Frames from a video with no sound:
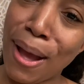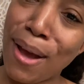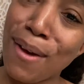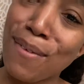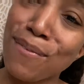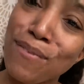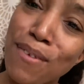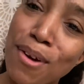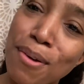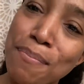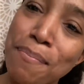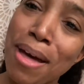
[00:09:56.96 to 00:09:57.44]

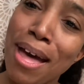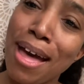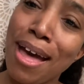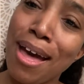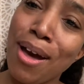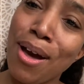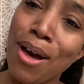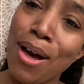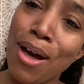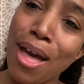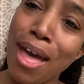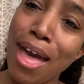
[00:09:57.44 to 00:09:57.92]
from
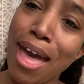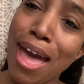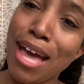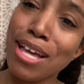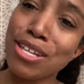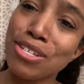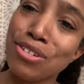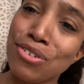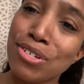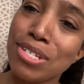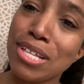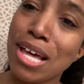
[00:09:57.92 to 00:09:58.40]

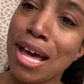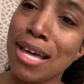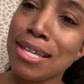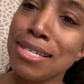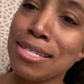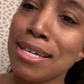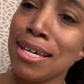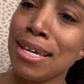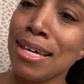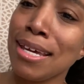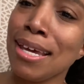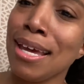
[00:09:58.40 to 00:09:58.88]

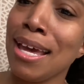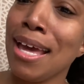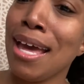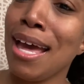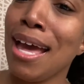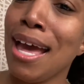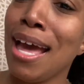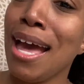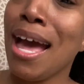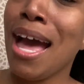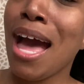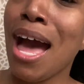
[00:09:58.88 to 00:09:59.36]
exercising
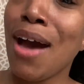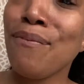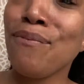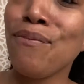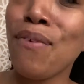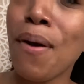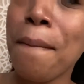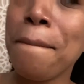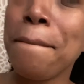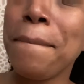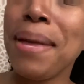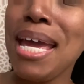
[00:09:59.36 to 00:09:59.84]

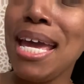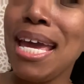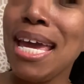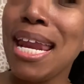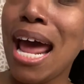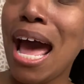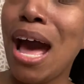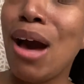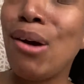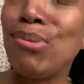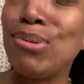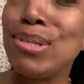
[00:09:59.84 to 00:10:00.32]
from being
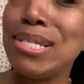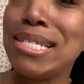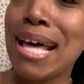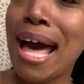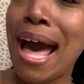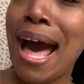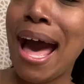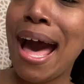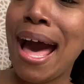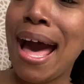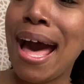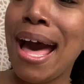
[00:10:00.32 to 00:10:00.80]

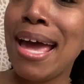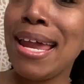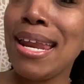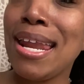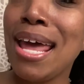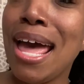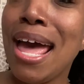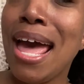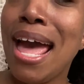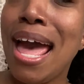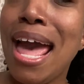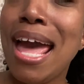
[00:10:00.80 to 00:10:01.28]
outside
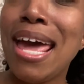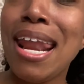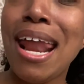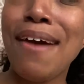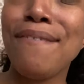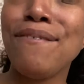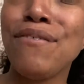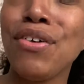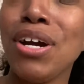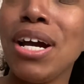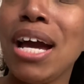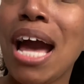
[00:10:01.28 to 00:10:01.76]
and
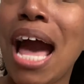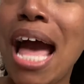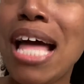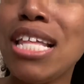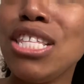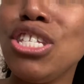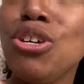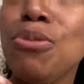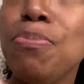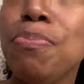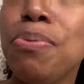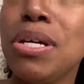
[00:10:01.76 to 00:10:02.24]
I
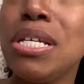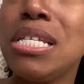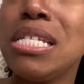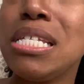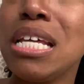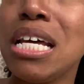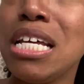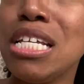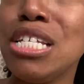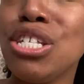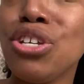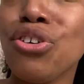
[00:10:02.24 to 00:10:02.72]
forgot to put
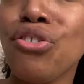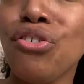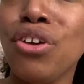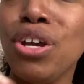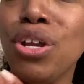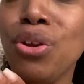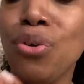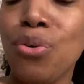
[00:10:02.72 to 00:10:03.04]
sunscreen